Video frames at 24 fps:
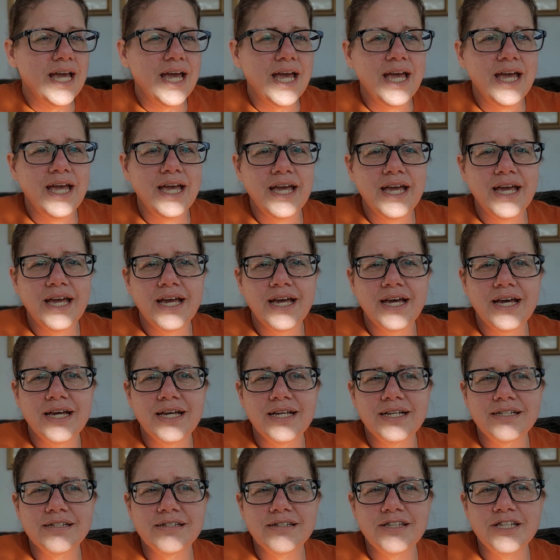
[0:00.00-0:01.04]

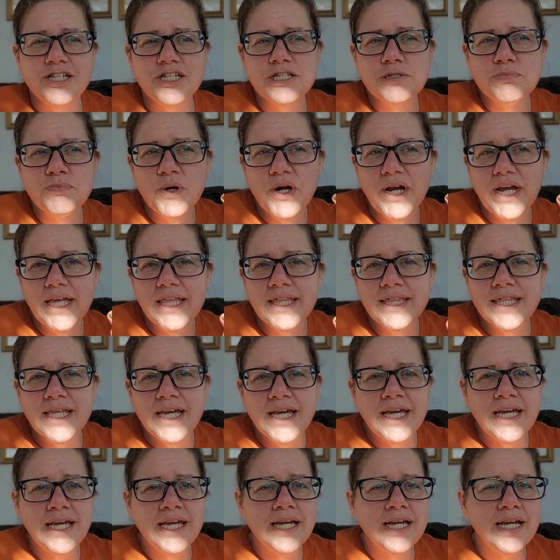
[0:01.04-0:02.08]
and the spring
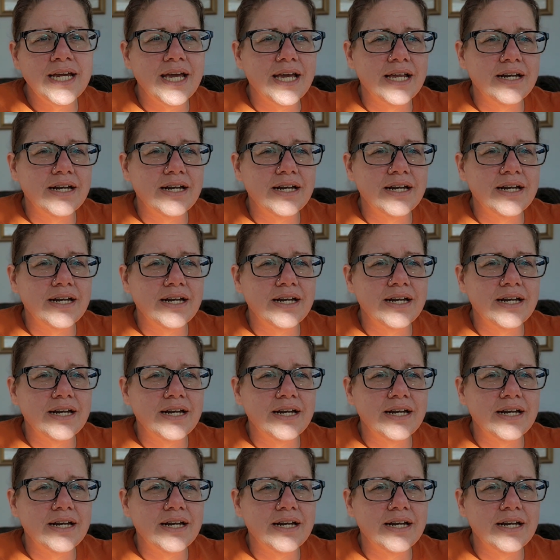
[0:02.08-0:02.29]
thing,